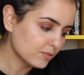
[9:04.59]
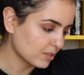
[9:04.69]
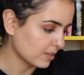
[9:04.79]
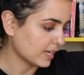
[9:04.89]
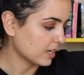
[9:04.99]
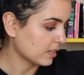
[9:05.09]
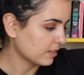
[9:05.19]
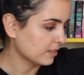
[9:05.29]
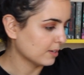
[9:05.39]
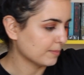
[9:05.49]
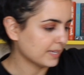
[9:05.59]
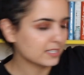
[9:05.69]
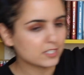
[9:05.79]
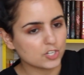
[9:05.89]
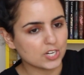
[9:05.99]
so there'll be
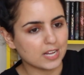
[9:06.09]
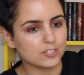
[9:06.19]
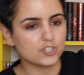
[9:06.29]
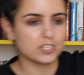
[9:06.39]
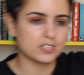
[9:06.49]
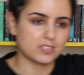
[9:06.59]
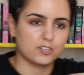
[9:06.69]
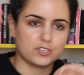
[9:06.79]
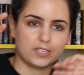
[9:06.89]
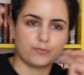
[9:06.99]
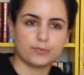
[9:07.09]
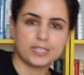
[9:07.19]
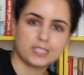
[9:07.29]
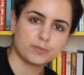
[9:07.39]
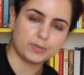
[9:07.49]
Insta challenges, there's
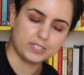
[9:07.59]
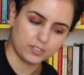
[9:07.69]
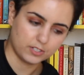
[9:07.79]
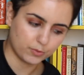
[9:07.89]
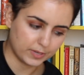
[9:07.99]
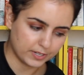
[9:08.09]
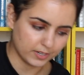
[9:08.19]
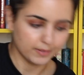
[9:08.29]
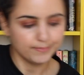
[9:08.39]
reading sprints on Twitter,